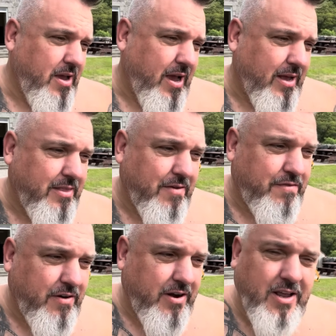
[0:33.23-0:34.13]
And then
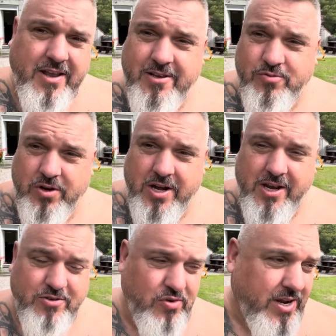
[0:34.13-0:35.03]
Freddie is running
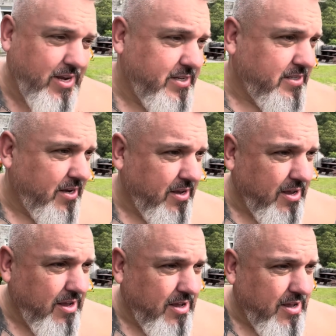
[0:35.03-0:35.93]
his race
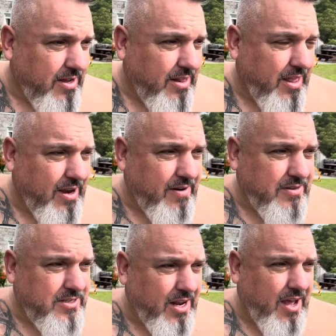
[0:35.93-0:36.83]
later on
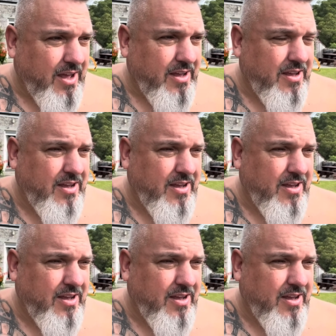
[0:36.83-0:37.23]
tonight.